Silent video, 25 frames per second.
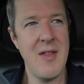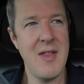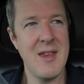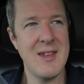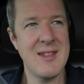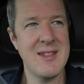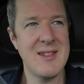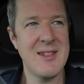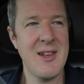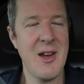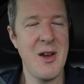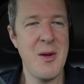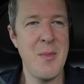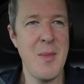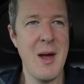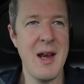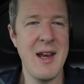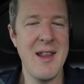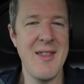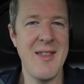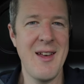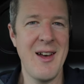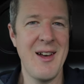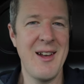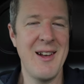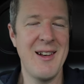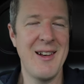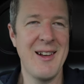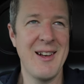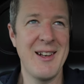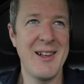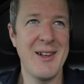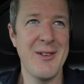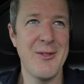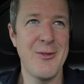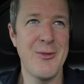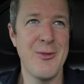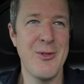There's so many that are
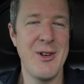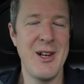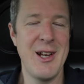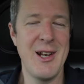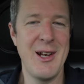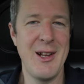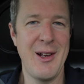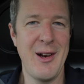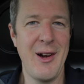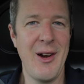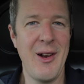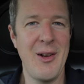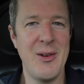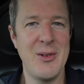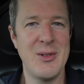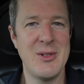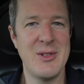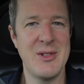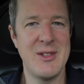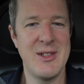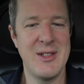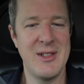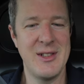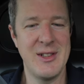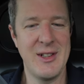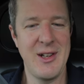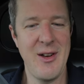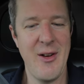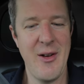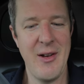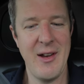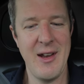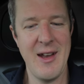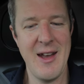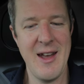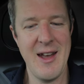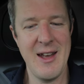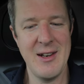like really close to
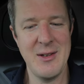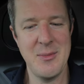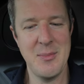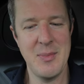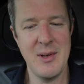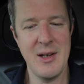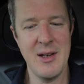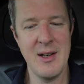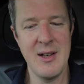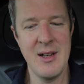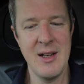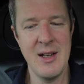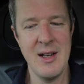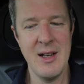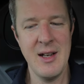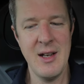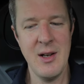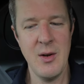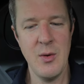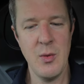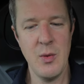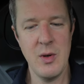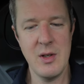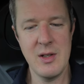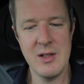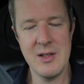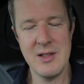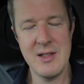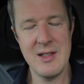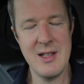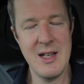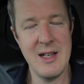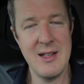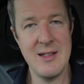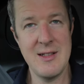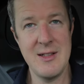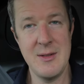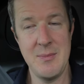going ahead, but we just
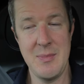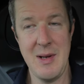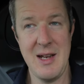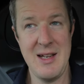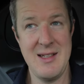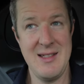need to